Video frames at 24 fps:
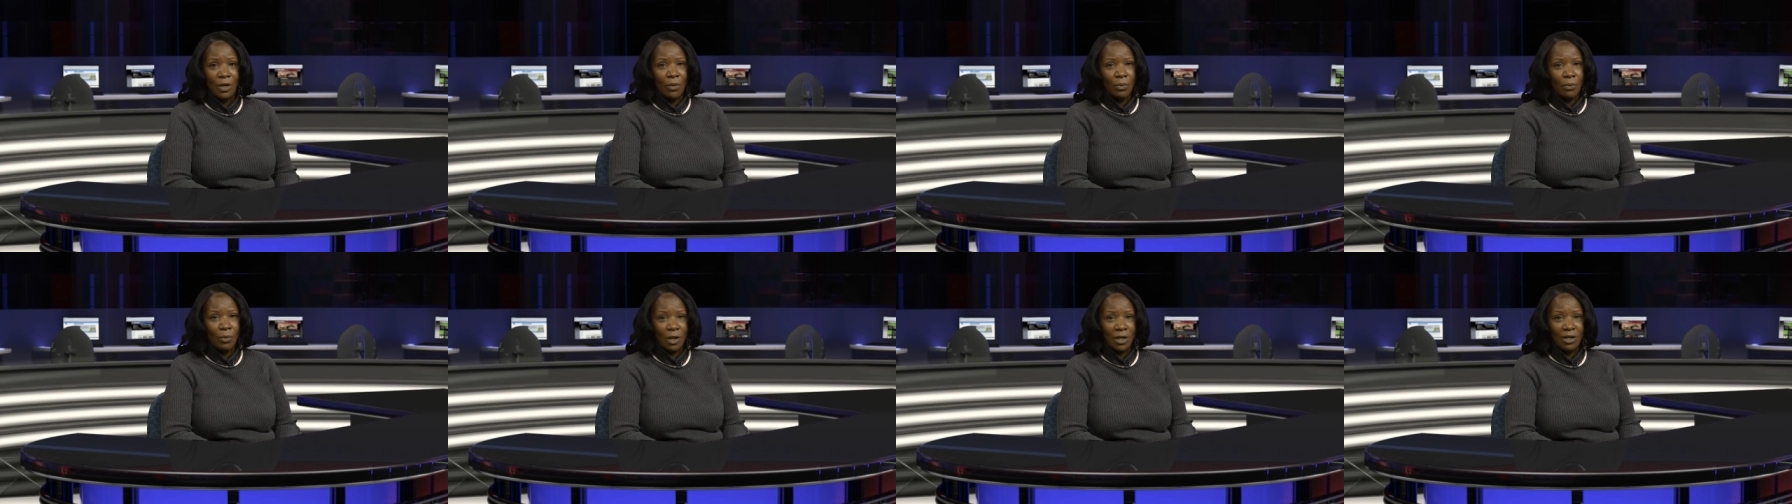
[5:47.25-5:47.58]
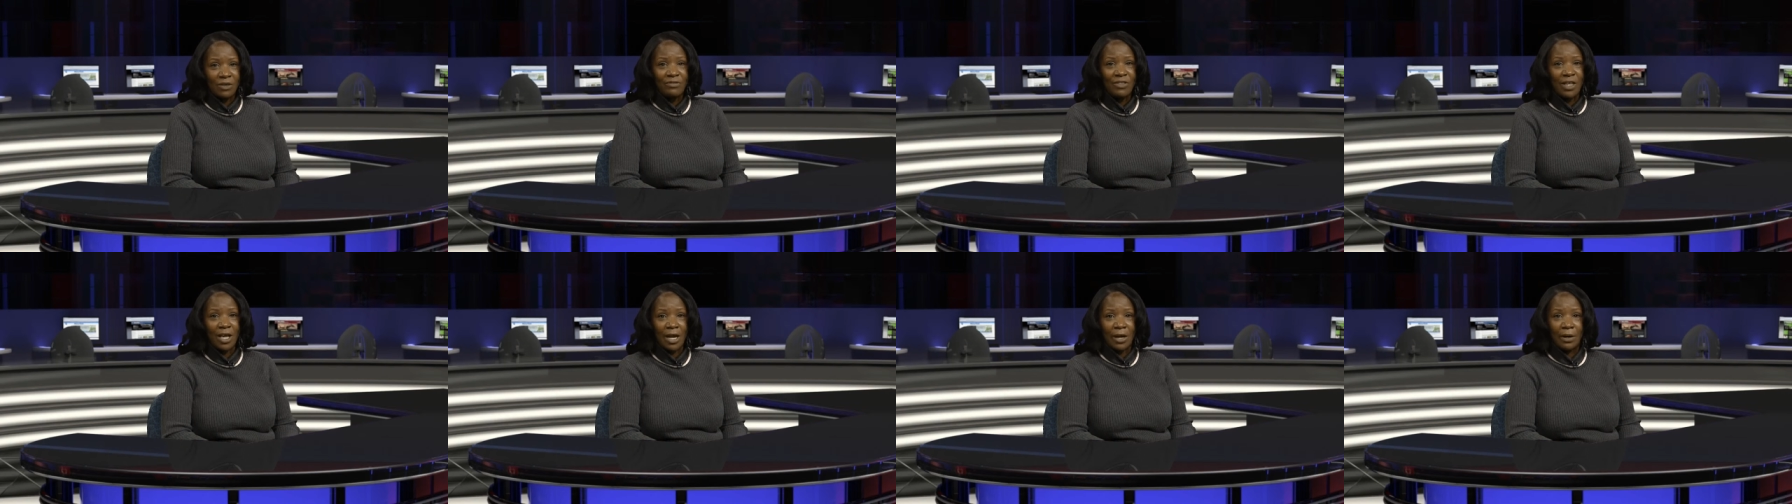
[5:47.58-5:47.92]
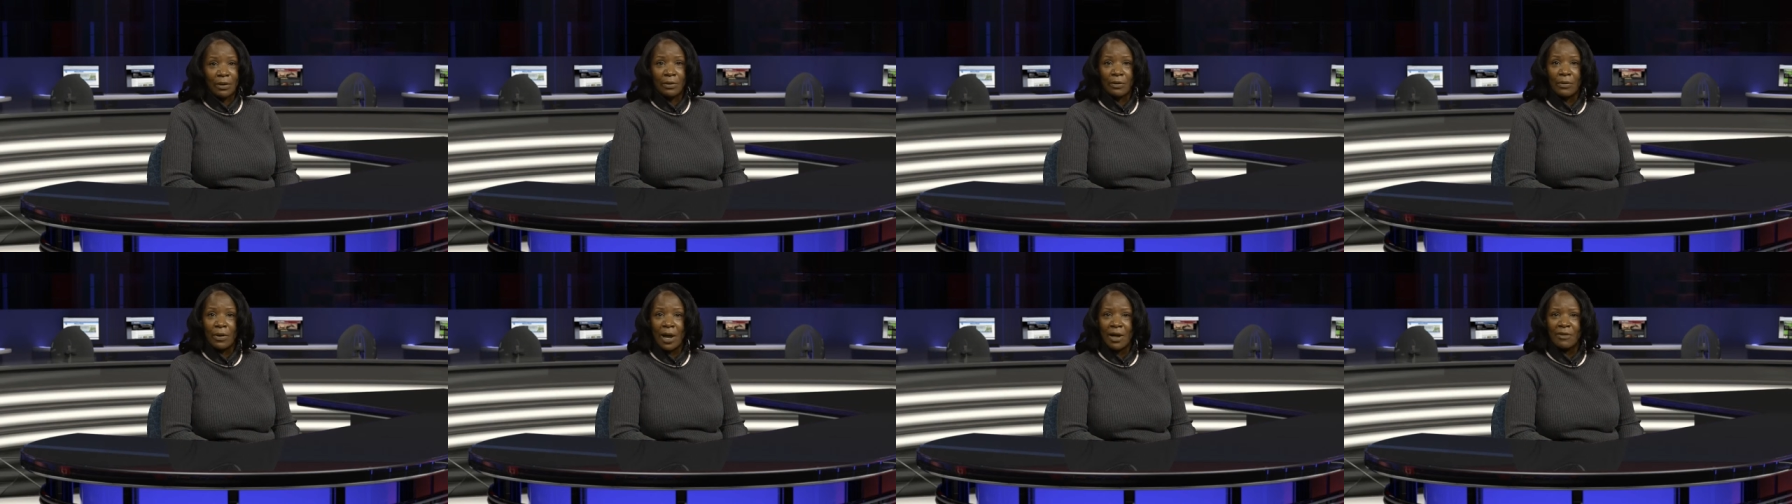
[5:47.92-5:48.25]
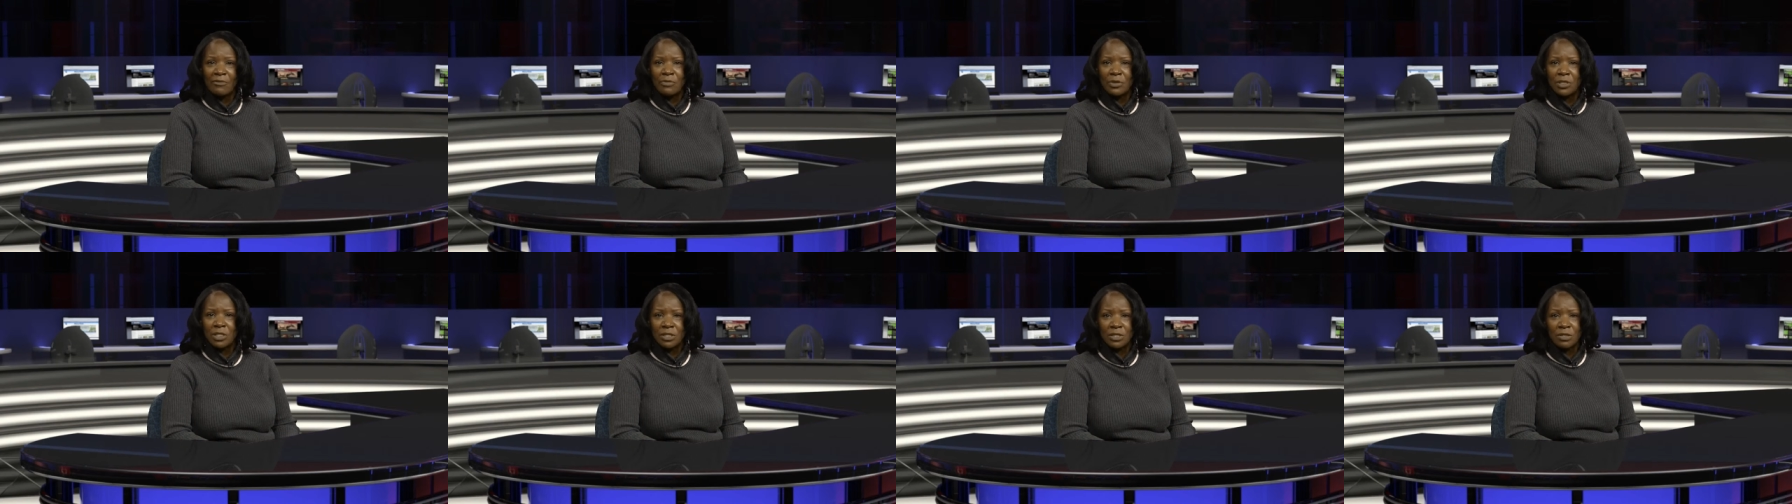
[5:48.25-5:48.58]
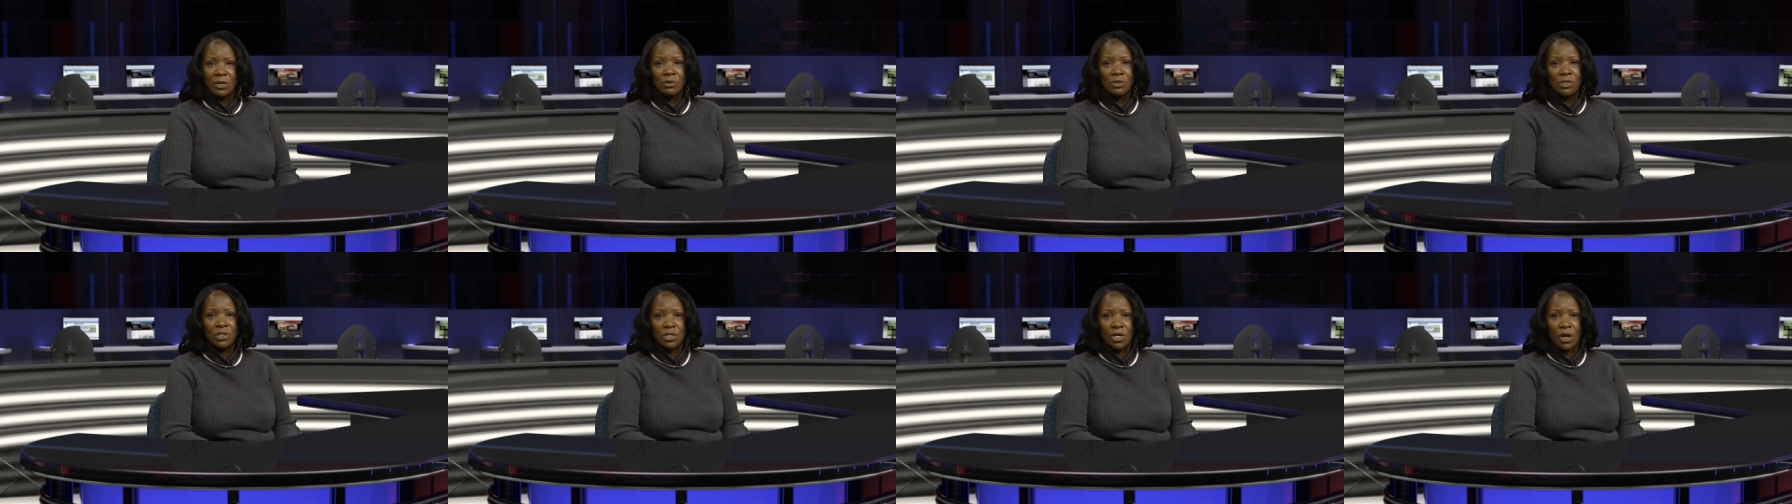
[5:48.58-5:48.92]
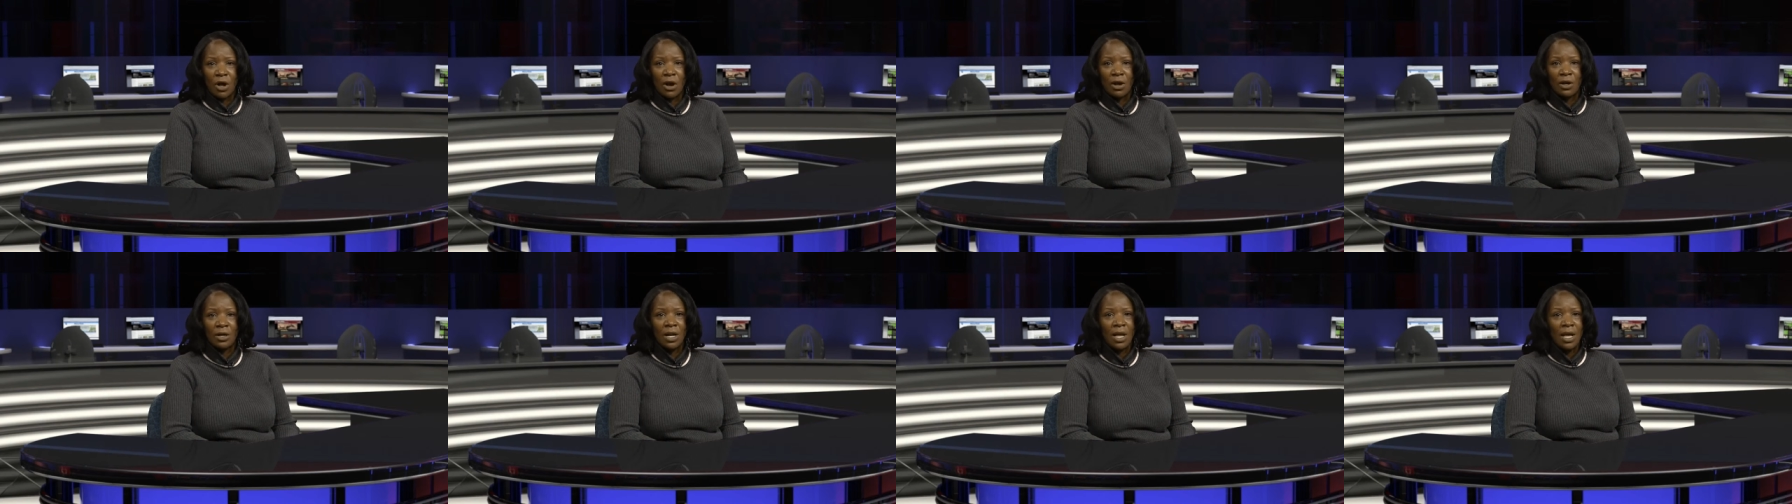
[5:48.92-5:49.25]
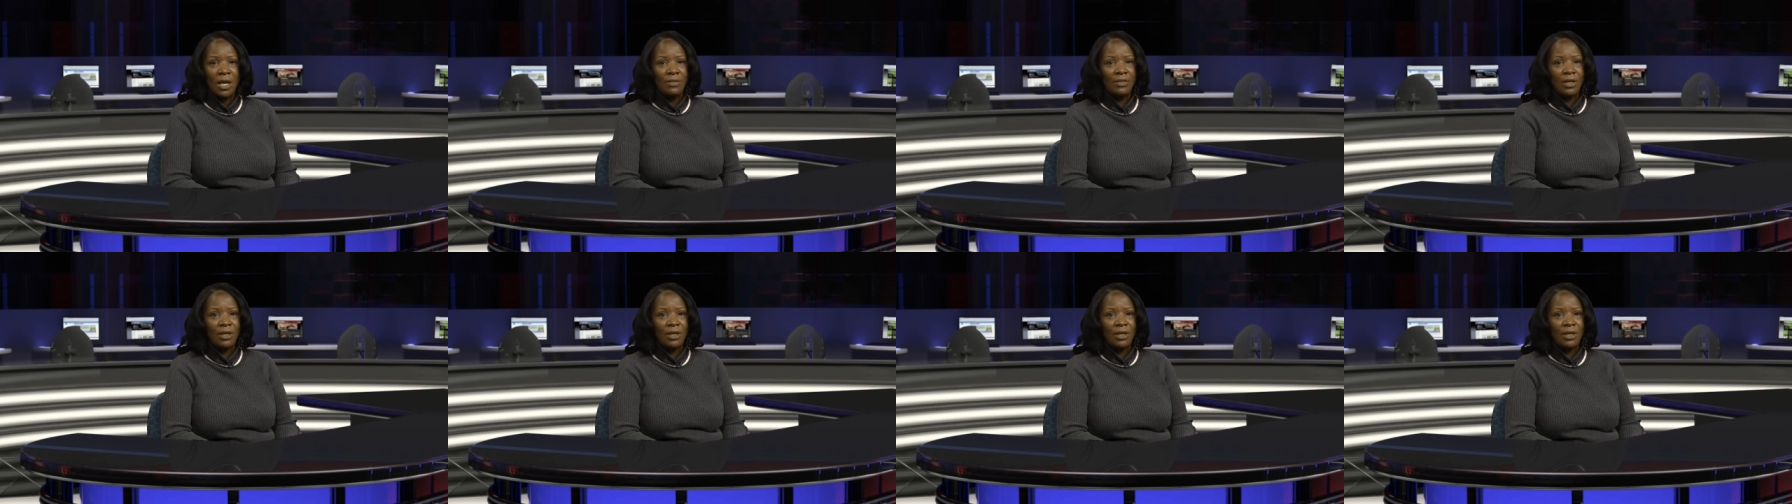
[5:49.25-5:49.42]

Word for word: One of the aircraft was so charred